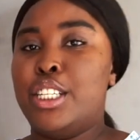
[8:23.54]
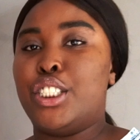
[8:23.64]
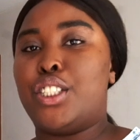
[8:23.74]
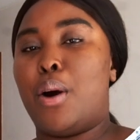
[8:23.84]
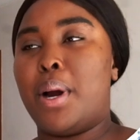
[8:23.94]

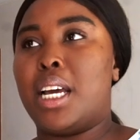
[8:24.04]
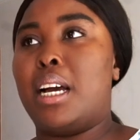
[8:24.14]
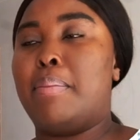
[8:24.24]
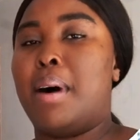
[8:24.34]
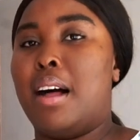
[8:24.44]
start waking
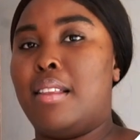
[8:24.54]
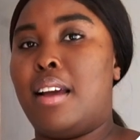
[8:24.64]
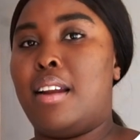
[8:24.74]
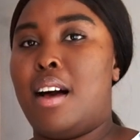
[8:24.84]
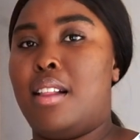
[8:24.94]
up earlier
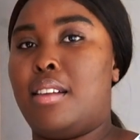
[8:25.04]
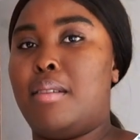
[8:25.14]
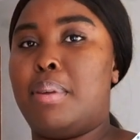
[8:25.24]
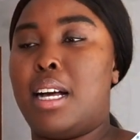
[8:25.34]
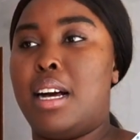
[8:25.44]
and earlier,
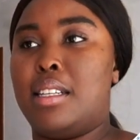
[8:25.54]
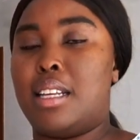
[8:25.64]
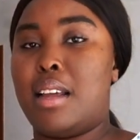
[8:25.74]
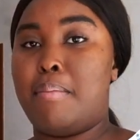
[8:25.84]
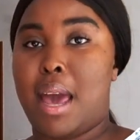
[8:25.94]
because
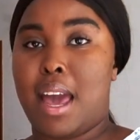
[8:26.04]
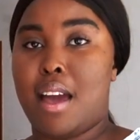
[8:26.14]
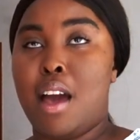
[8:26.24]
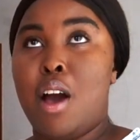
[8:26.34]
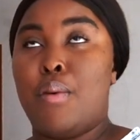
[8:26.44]
in
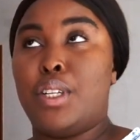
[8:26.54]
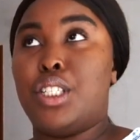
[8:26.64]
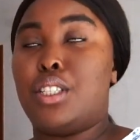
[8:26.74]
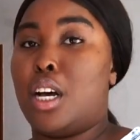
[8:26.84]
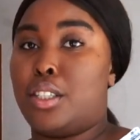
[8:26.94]
May, which
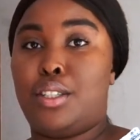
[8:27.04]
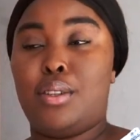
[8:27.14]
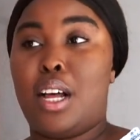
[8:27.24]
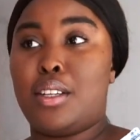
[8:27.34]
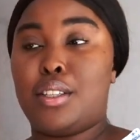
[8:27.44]
is not too
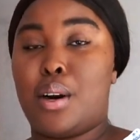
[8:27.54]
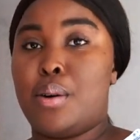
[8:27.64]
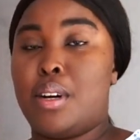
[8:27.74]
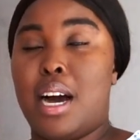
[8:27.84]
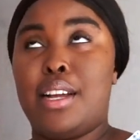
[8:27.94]
long
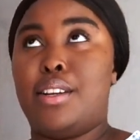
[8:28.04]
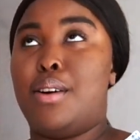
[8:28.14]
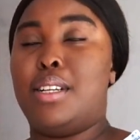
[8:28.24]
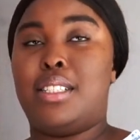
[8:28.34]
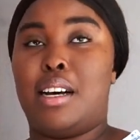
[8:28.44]
ago, I
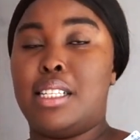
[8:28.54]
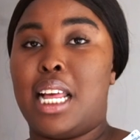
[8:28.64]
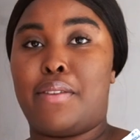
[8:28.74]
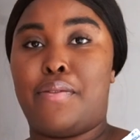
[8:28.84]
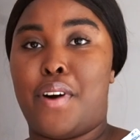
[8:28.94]
know it sounds
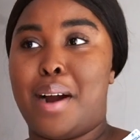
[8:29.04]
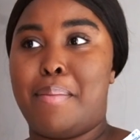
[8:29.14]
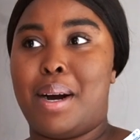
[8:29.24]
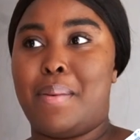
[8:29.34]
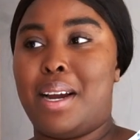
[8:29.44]
like far,
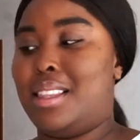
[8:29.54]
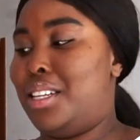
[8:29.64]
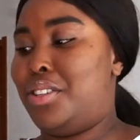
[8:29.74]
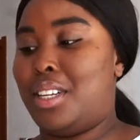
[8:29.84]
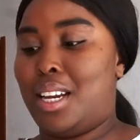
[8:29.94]
but we're
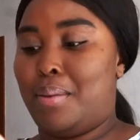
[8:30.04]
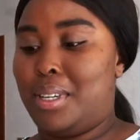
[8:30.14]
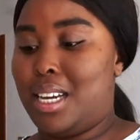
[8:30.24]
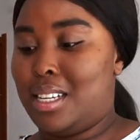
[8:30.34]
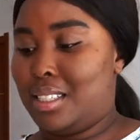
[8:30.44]
literally, what
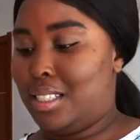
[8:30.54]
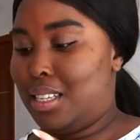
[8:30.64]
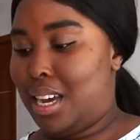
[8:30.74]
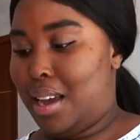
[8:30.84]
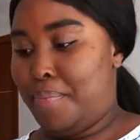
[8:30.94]
day is it
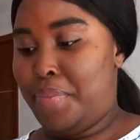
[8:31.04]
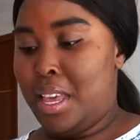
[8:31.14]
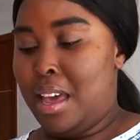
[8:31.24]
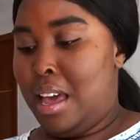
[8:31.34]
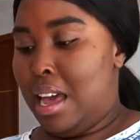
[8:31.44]
today?
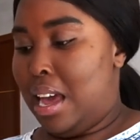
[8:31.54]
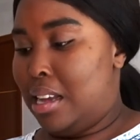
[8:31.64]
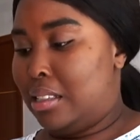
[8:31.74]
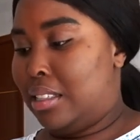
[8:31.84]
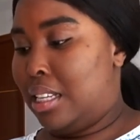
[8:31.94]

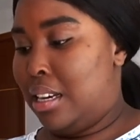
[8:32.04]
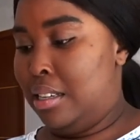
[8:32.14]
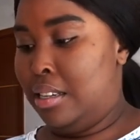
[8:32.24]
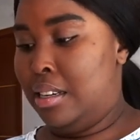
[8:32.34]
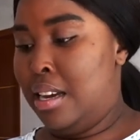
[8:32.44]

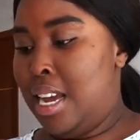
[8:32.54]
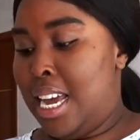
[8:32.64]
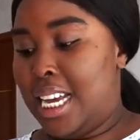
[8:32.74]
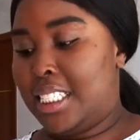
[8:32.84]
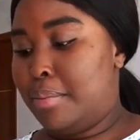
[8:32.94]

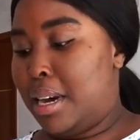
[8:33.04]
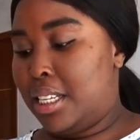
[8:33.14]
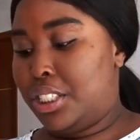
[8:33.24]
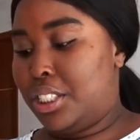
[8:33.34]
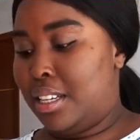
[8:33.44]
It's
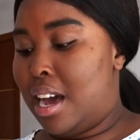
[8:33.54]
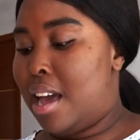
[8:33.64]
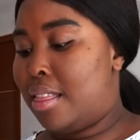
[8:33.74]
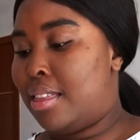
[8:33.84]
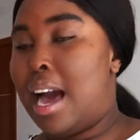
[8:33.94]
March
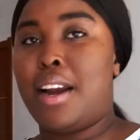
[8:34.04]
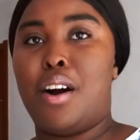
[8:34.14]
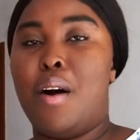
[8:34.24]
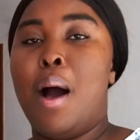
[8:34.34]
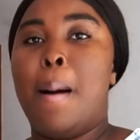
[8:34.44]
9th, I
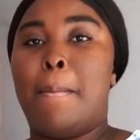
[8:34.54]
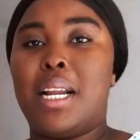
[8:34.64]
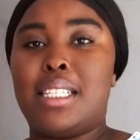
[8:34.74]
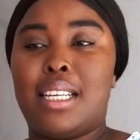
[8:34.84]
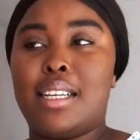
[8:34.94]
know. But
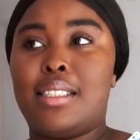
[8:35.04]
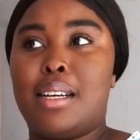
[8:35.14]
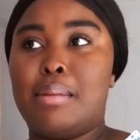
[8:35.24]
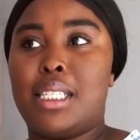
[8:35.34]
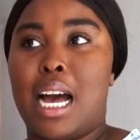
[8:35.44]
it takes
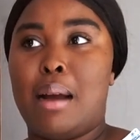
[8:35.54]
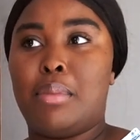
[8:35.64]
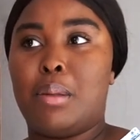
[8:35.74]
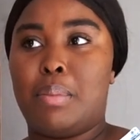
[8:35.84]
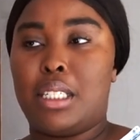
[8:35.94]
some time
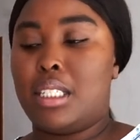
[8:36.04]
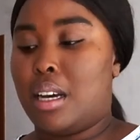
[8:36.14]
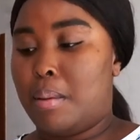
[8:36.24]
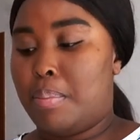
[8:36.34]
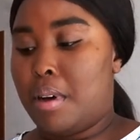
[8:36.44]
to build
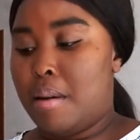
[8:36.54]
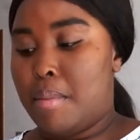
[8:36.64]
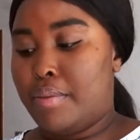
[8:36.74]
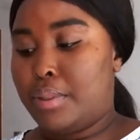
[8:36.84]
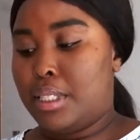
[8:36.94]
up
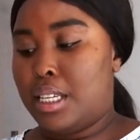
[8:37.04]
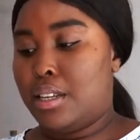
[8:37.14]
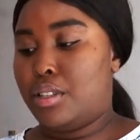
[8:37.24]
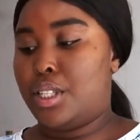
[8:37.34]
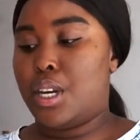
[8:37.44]
a
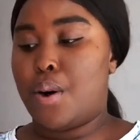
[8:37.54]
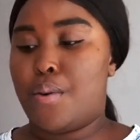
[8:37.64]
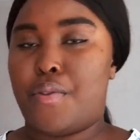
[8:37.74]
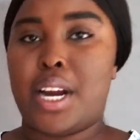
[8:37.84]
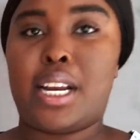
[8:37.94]
routine. So
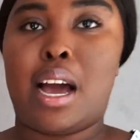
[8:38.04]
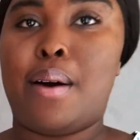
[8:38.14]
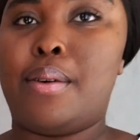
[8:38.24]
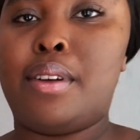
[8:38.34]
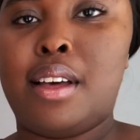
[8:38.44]
right
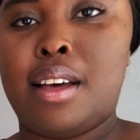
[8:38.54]
now,